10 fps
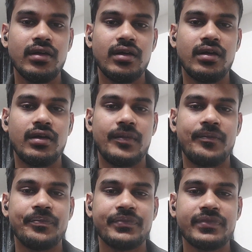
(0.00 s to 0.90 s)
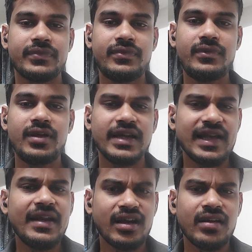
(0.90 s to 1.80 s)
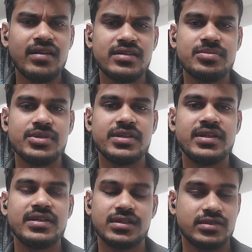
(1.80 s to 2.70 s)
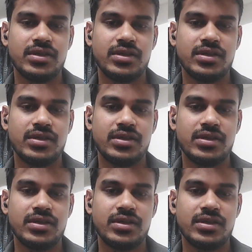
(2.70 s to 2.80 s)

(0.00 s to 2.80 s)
Um, the client acknowledges basically,